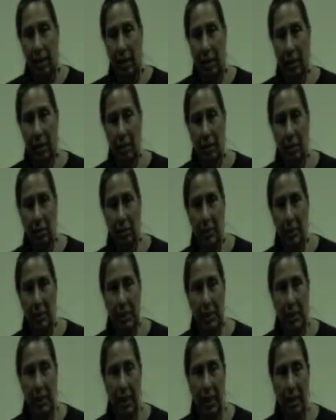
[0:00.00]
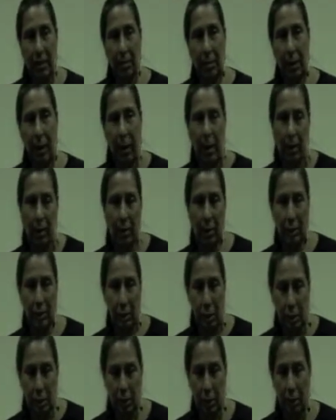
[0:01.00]
Each of these tank batteries,
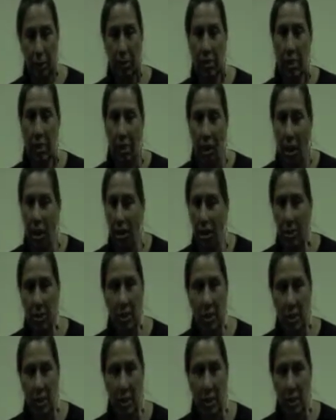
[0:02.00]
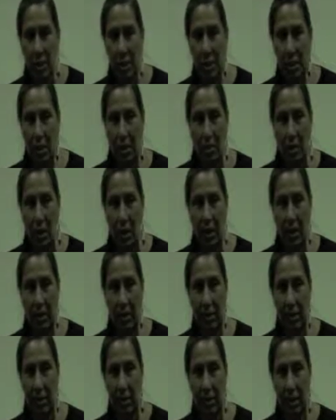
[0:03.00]
which was the largest in the
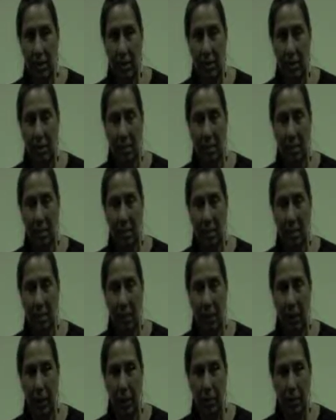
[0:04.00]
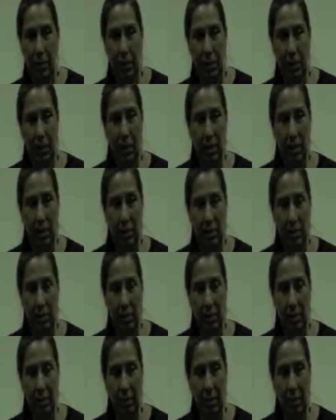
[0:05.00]
United States until about 20 years
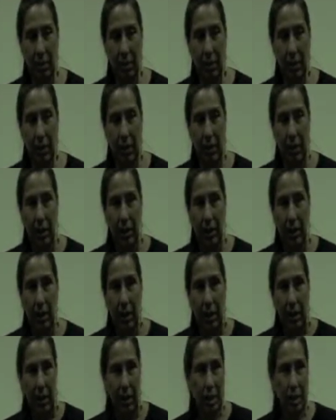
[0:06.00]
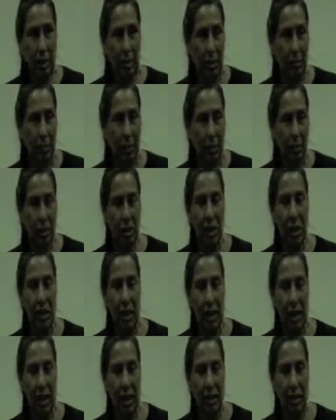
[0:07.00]
ago, each of those
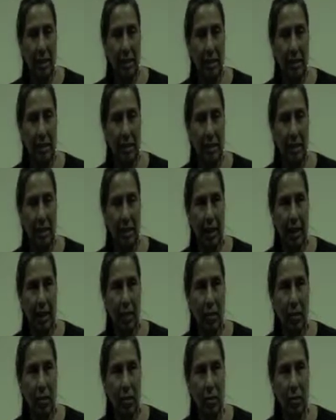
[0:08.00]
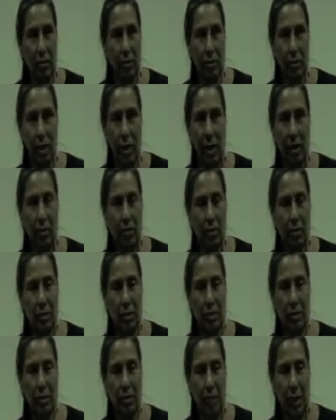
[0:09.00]
tanks that hold
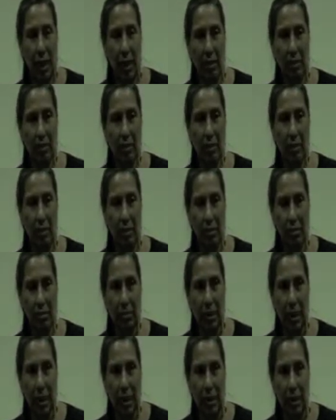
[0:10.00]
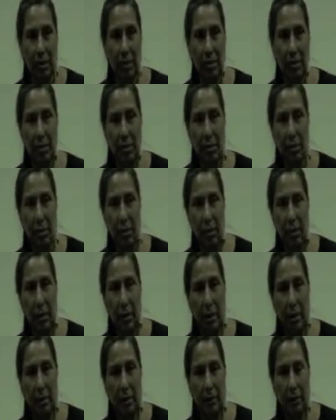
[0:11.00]
hundreds of thousands of gallons of
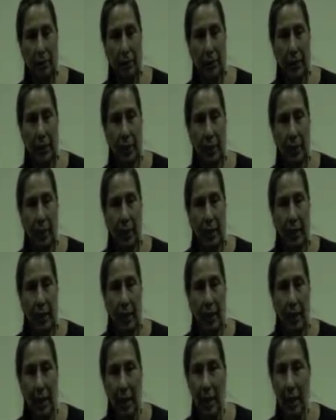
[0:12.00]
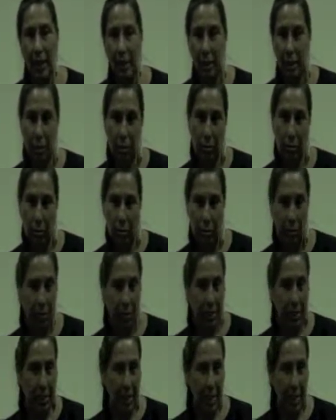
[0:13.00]
oil leaks
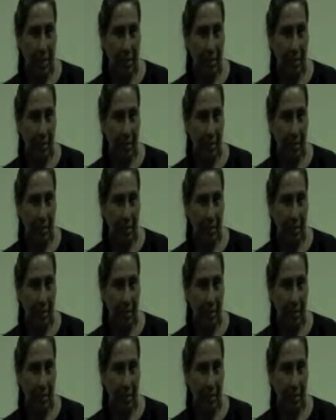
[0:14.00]
3%.